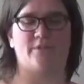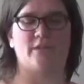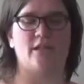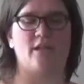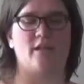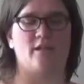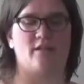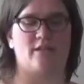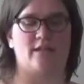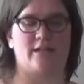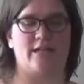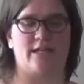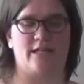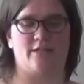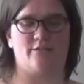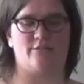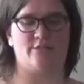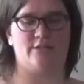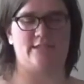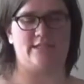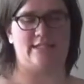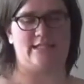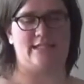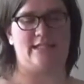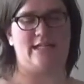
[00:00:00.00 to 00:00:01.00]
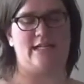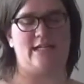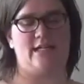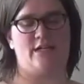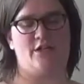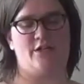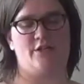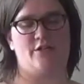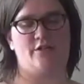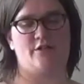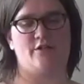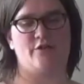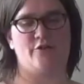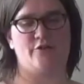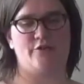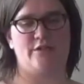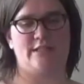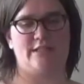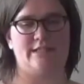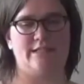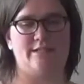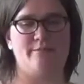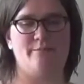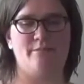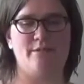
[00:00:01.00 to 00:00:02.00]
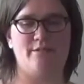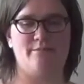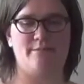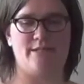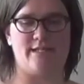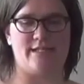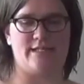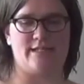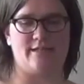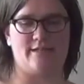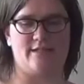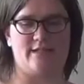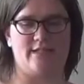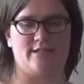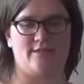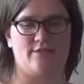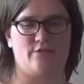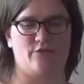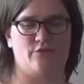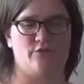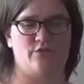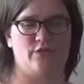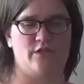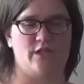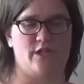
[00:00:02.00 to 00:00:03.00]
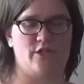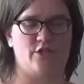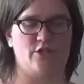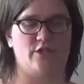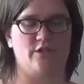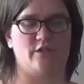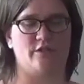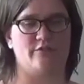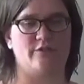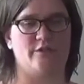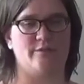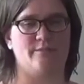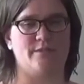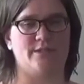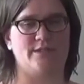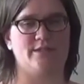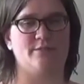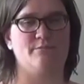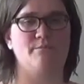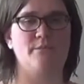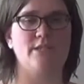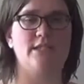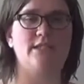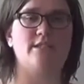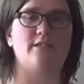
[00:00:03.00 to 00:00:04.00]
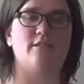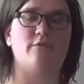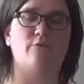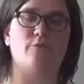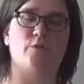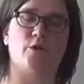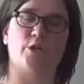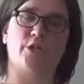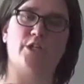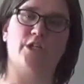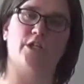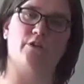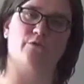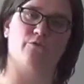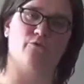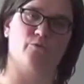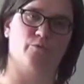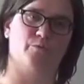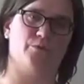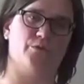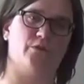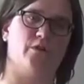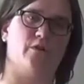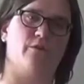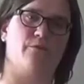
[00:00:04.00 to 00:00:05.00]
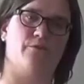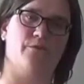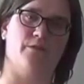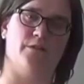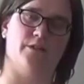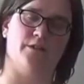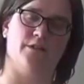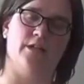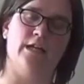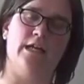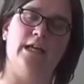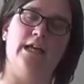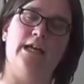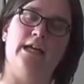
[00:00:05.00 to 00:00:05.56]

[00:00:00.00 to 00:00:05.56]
the countries that are currently implementing the association agreements meet in working groups of the